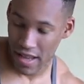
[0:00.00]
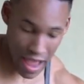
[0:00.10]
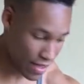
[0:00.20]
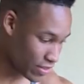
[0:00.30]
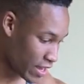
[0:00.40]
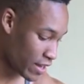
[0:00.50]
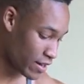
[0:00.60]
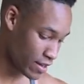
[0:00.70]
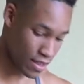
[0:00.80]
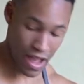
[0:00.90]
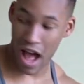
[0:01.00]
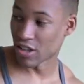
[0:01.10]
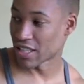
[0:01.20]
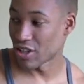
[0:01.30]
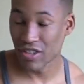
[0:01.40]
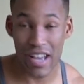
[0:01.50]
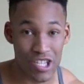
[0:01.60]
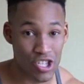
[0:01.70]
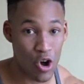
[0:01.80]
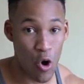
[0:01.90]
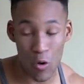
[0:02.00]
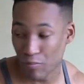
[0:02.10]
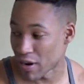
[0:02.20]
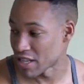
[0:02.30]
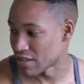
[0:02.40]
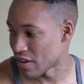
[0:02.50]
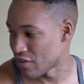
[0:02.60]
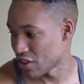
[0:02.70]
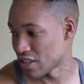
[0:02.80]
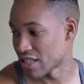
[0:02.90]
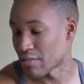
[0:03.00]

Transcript: And then I'll tell you guys the whole price of everything.